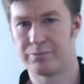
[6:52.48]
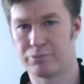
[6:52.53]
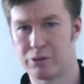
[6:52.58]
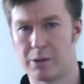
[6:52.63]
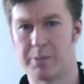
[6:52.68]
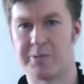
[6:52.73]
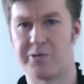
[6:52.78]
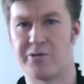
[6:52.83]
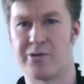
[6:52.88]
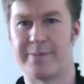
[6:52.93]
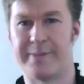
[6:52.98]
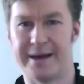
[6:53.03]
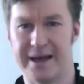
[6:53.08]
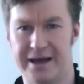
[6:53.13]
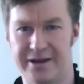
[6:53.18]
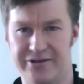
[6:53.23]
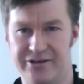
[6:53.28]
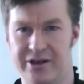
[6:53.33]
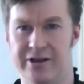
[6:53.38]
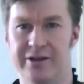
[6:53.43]
proper
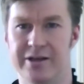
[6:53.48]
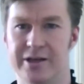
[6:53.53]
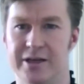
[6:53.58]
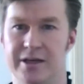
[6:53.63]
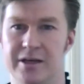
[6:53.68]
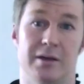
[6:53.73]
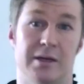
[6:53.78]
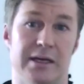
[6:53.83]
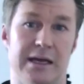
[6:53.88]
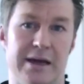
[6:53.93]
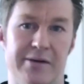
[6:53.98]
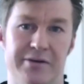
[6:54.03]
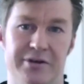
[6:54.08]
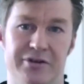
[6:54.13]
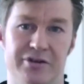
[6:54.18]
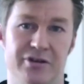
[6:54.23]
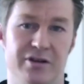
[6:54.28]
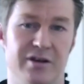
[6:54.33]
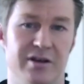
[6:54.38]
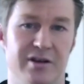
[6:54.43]
repairs at the
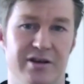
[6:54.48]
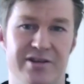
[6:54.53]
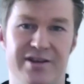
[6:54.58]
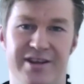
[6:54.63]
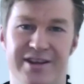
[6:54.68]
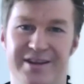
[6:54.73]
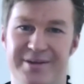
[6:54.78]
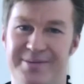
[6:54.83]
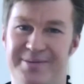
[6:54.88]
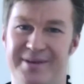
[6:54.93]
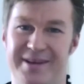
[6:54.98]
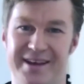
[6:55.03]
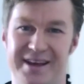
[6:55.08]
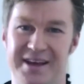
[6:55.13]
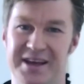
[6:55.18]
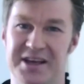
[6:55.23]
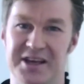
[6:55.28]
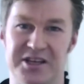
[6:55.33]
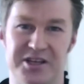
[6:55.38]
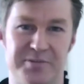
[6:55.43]
garage,
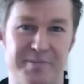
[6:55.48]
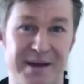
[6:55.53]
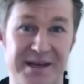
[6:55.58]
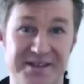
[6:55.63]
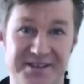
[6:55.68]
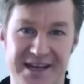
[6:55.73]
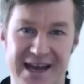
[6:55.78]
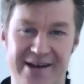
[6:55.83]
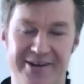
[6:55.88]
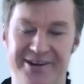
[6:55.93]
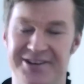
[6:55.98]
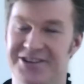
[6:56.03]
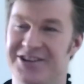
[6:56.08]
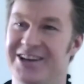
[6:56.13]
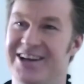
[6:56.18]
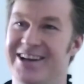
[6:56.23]
space garage.